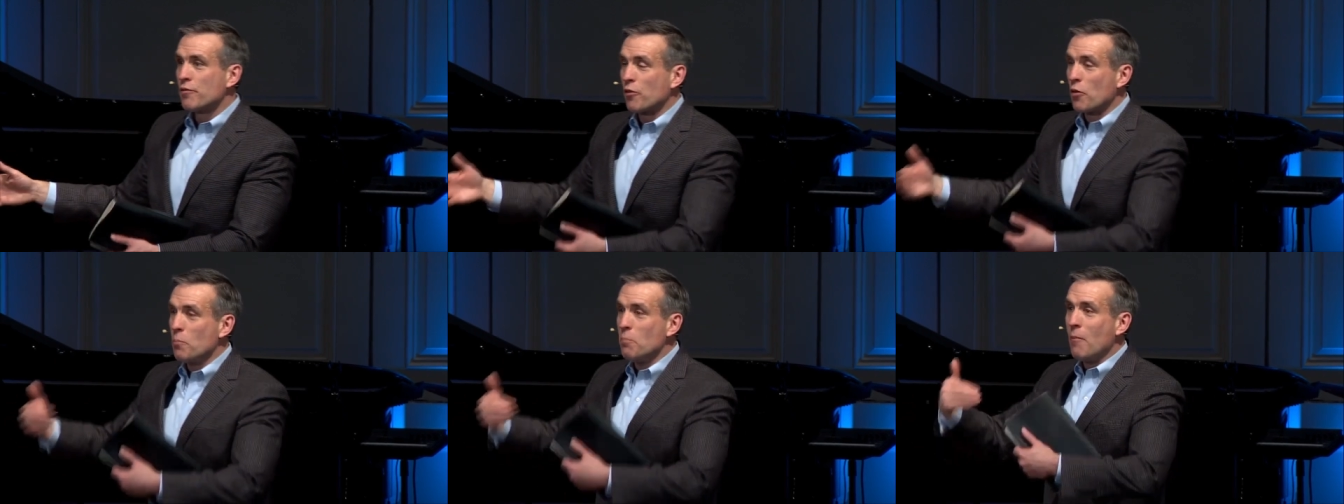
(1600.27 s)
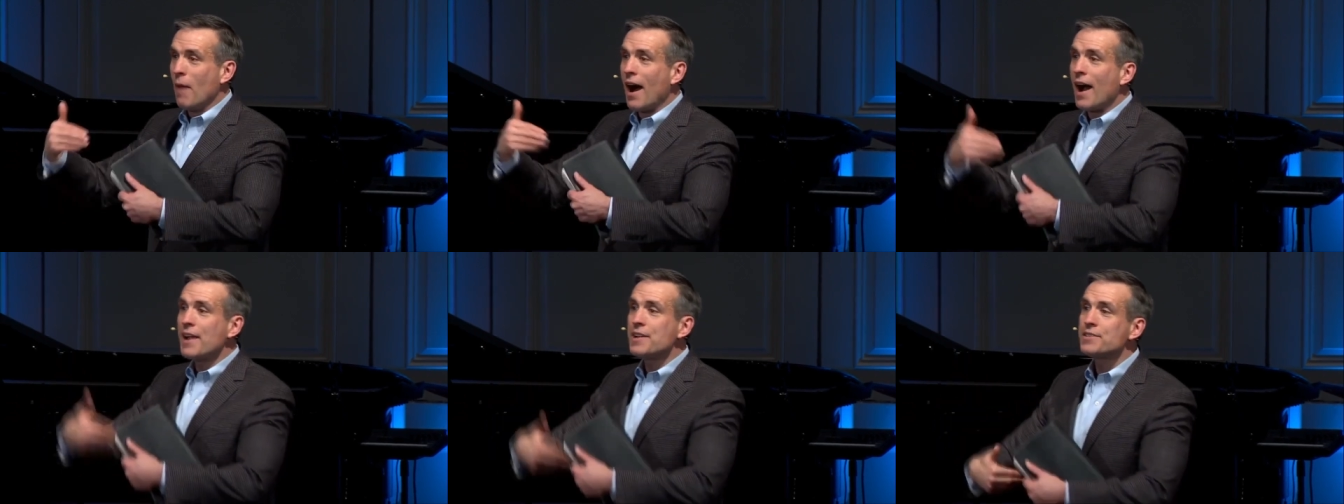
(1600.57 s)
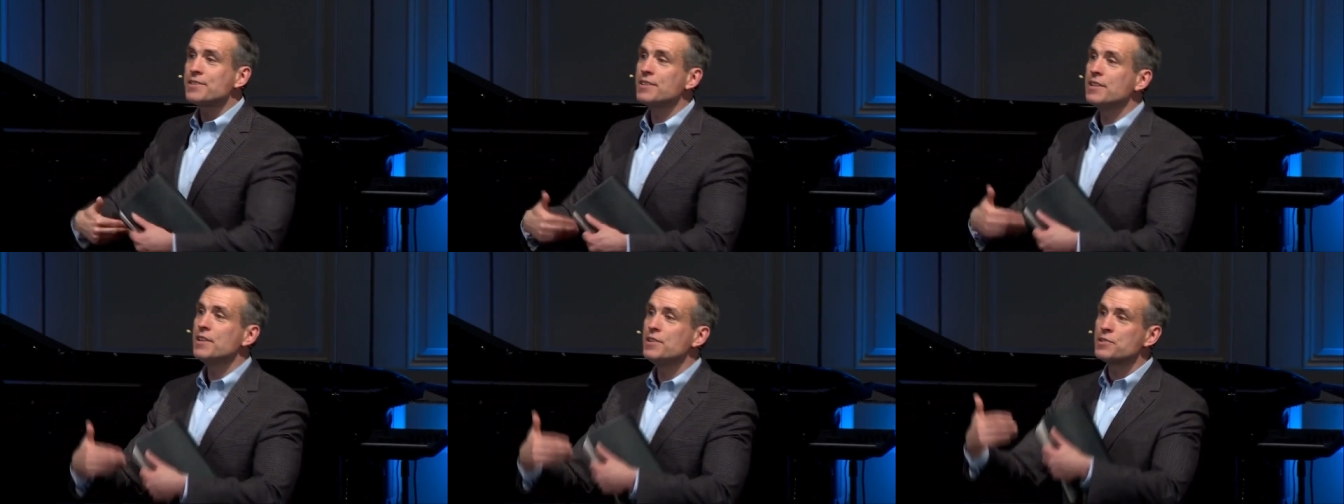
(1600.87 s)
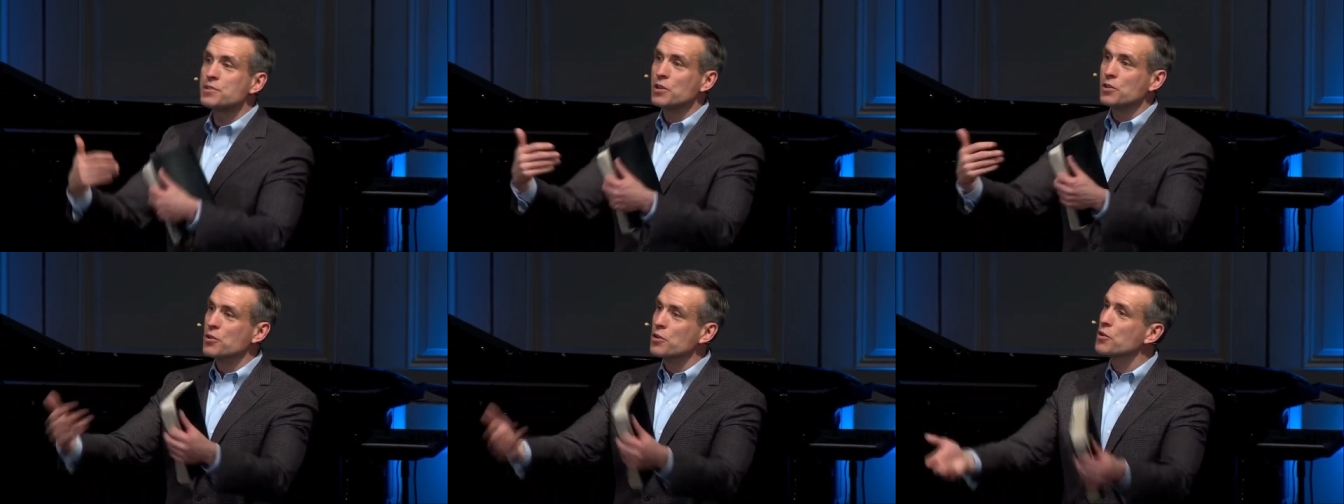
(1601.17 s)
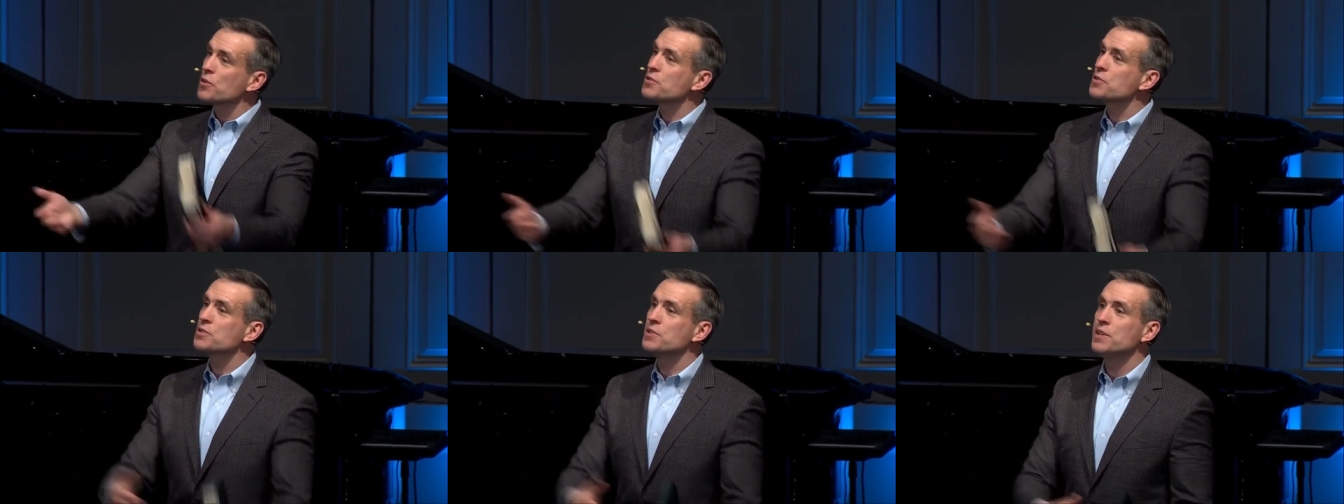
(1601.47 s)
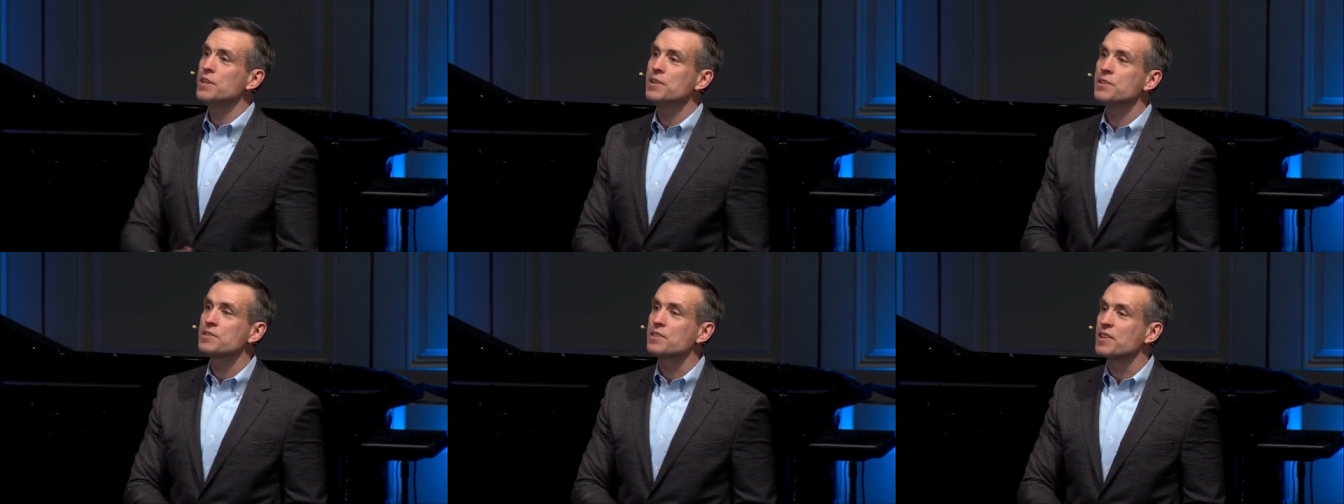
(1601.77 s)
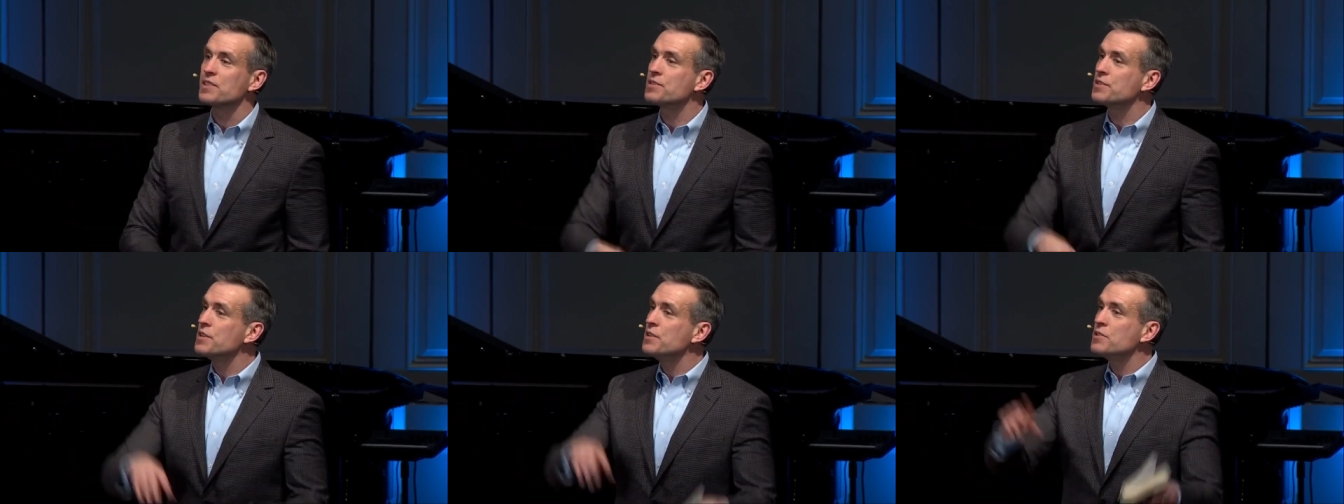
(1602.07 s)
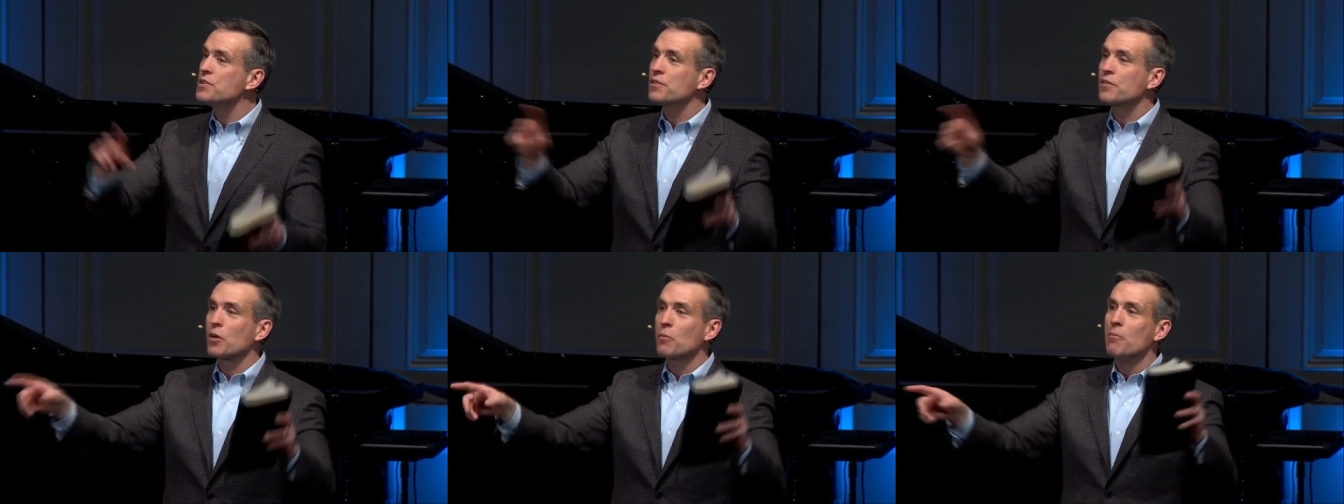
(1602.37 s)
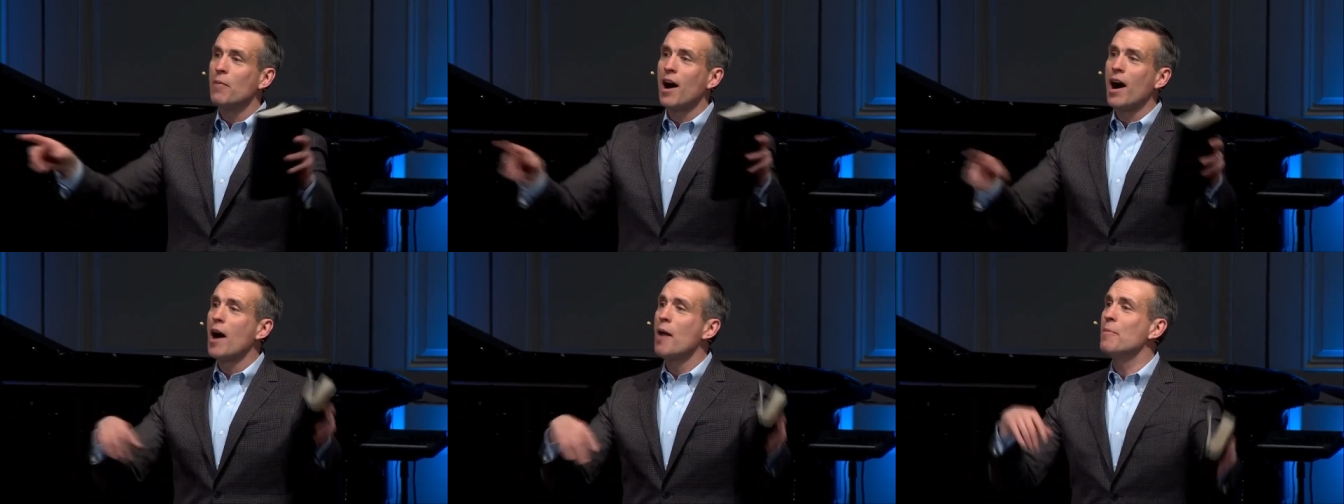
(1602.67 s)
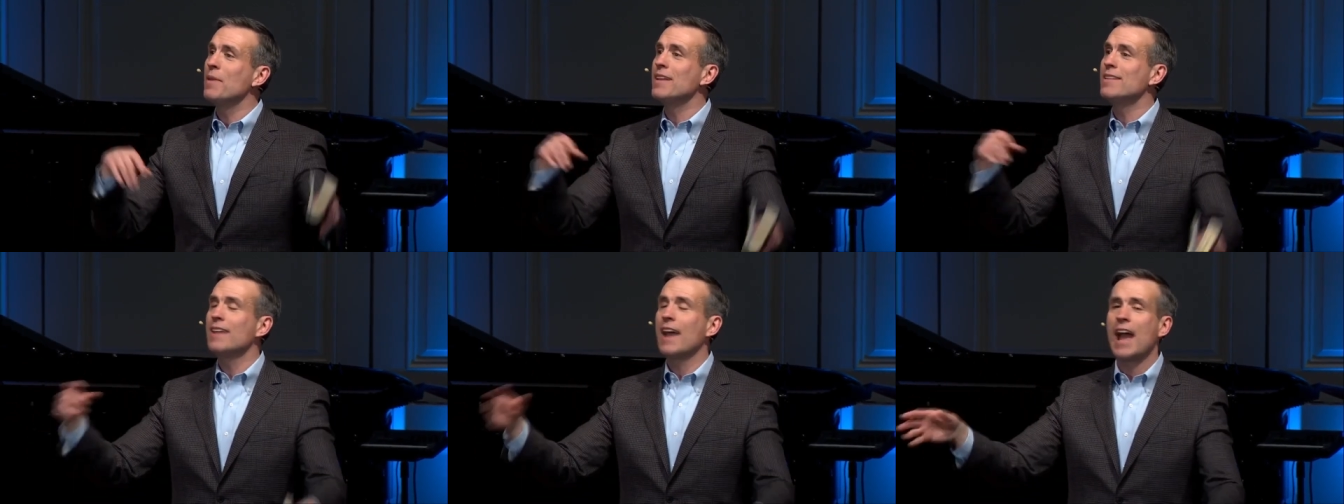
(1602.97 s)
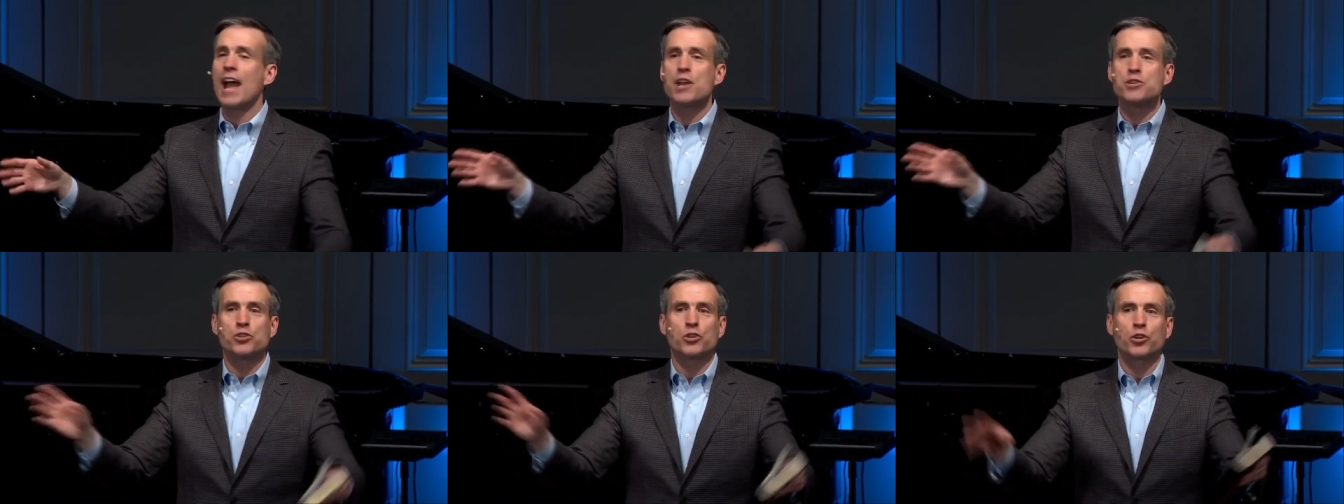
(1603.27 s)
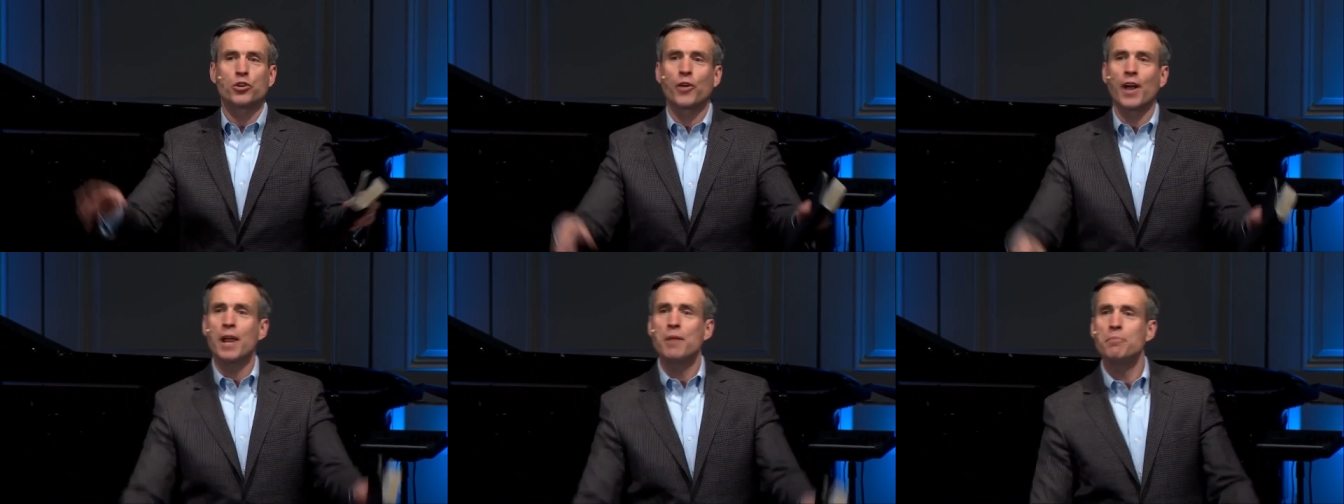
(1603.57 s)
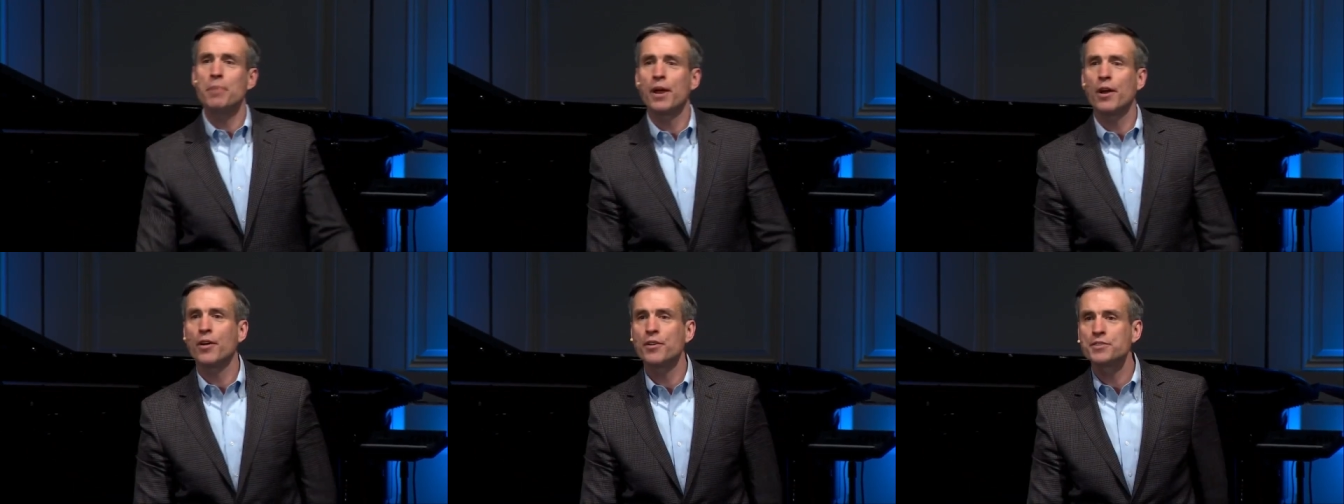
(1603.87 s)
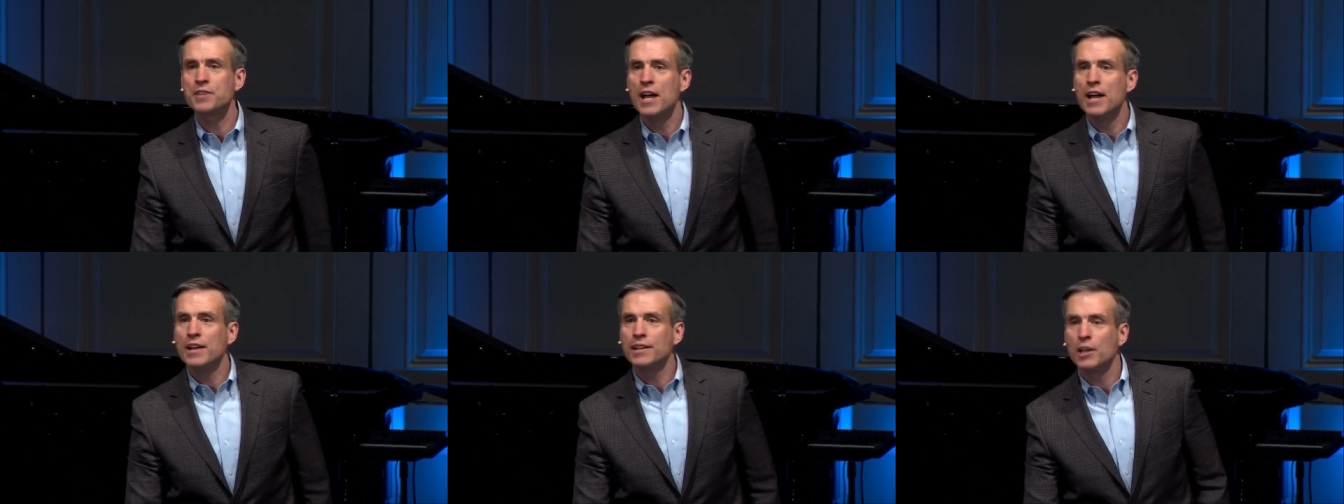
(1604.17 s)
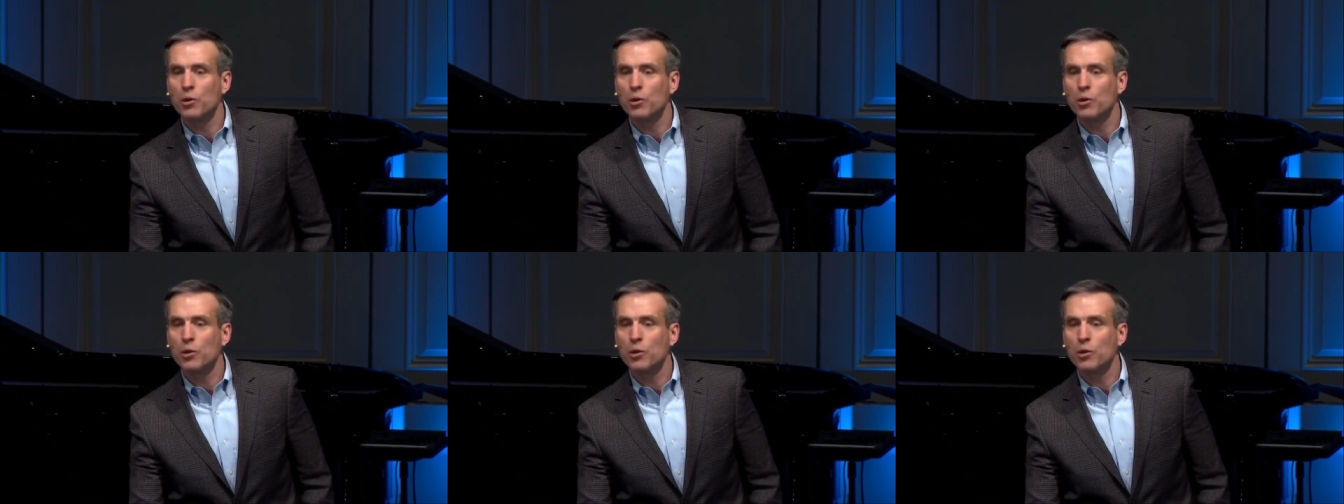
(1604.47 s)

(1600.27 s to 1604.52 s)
for my sins and your sins, the sins of your mom and dad, your grandparents,